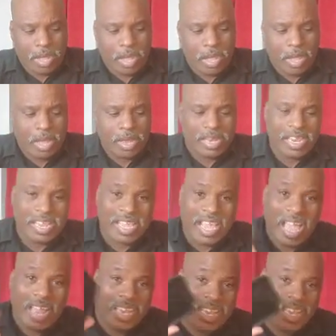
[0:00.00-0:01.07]
But
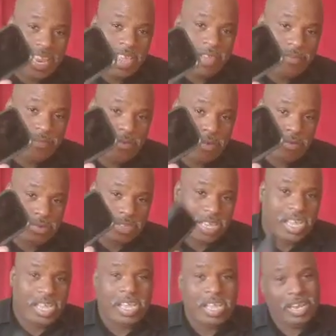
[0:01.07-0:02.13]
this got deep
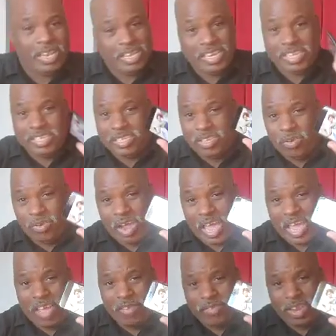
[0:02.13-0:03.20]
fusing. This
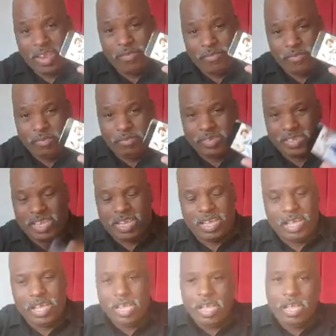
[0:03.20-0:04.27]
do not have deep
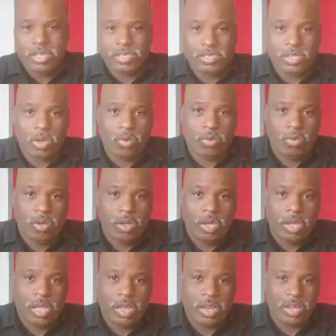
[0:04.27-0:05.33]
fusing.
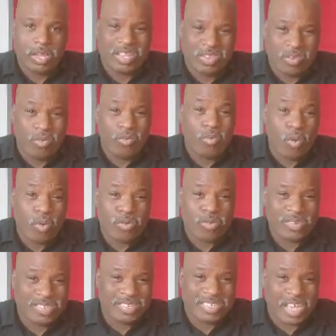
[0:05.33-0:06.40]
So do
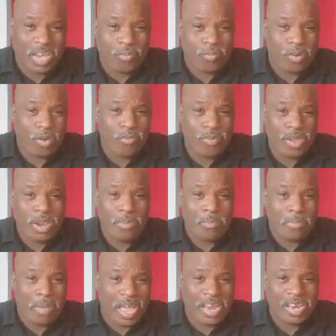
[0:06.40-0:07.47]
those software
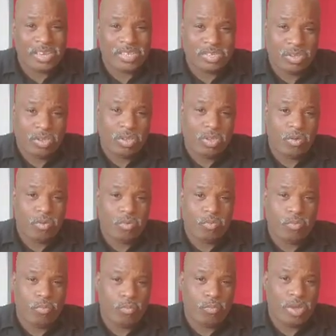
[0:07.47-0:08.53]
really matter to
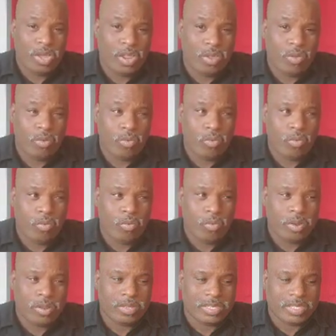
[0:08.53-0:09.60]
you when
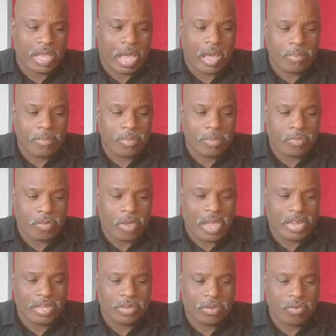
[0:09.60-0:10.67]
you stop
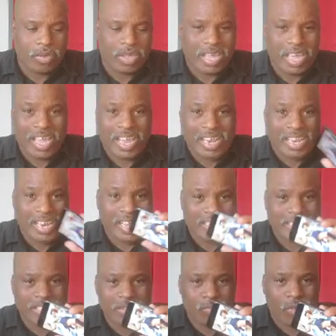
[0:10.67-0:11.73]
trying to get
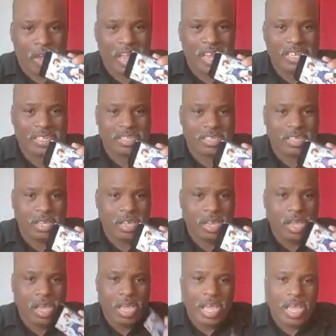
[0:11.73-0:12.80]
this device